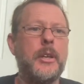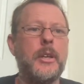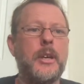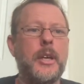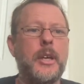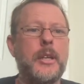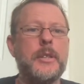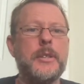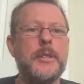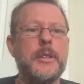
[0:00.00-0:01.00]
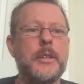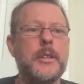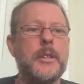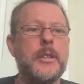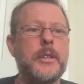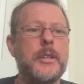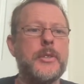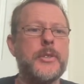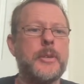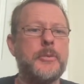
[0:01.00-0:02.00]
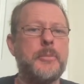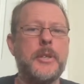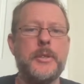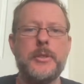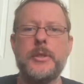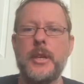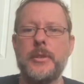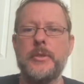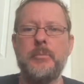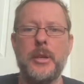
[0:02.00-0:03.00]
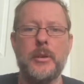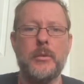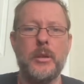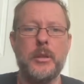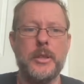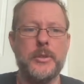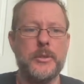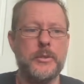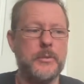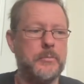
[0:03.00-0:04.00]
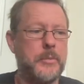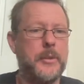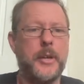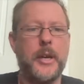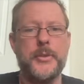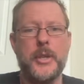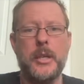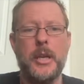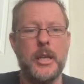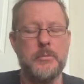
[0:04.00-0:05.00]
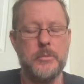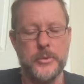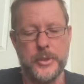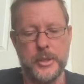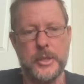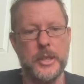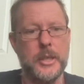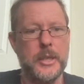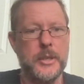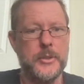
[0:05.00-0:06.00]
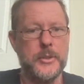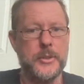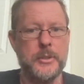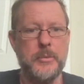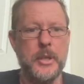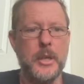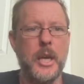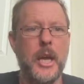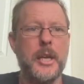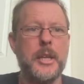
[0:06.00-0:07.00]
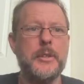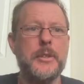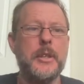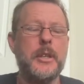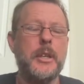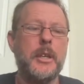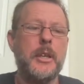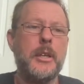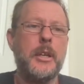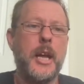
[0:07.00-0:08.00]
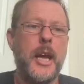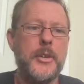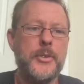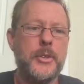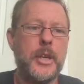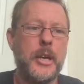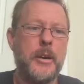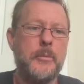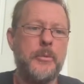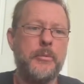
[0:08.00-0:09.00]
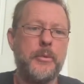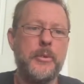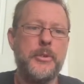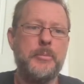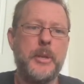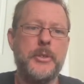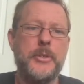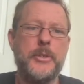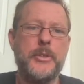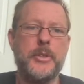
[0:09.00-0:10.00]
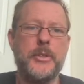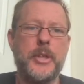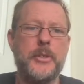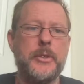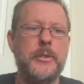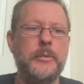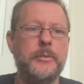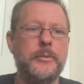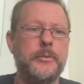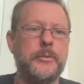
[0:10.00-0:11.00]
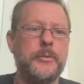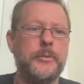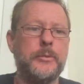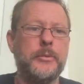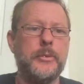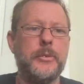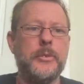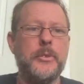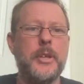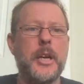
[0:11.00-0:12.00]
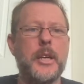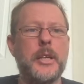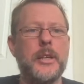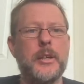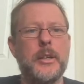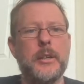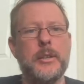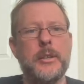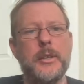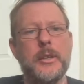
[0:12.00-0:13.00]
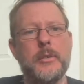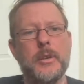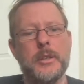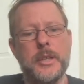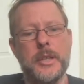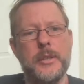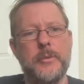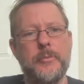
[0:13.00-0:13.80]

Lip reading: and some species, yes, of better quality to both us and animals and the ecosystem. And as you go up through species succession, you're going to get higher and higher quality